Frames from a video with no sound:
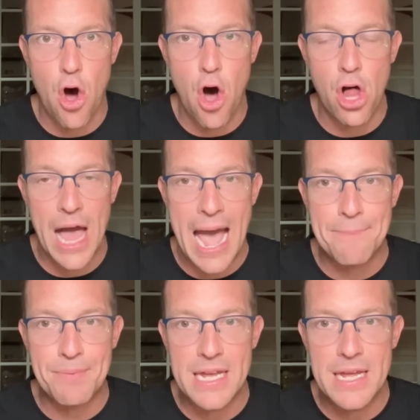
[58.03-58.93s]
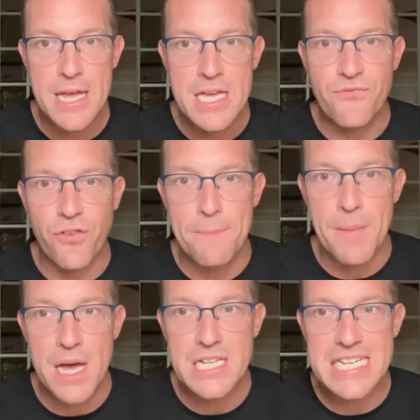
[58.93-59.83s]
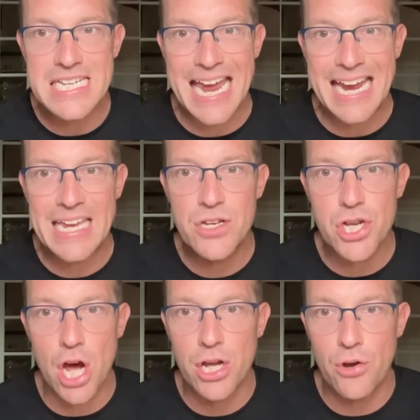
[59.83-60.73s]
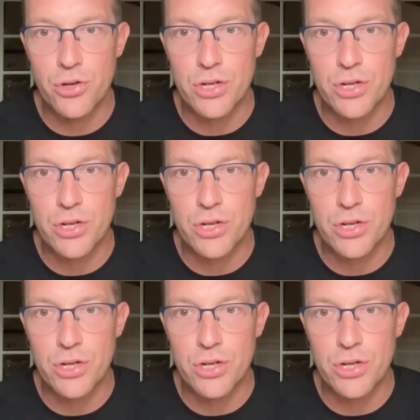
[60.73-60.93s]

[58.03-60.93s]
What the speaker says: is all happening from seconds ago.